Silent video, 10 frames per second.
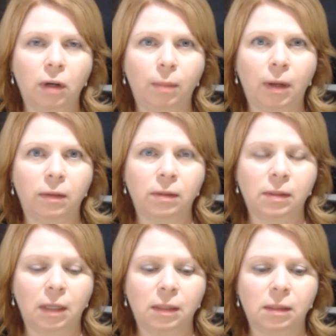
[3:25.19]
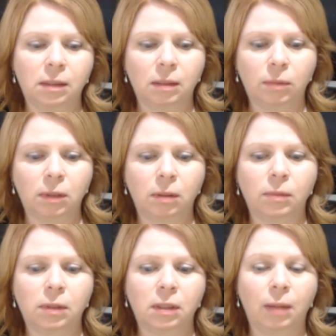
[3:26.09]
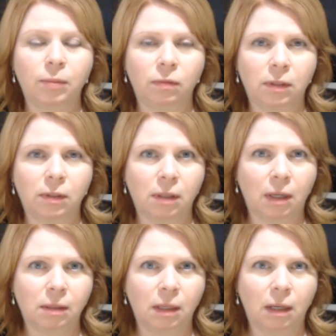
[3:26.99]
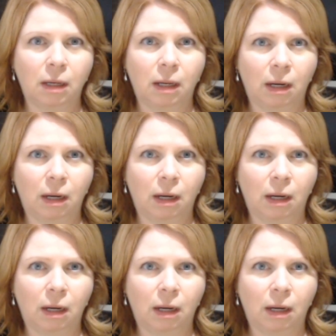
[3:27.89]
far about the signs and symptoms, the types of dyslexia,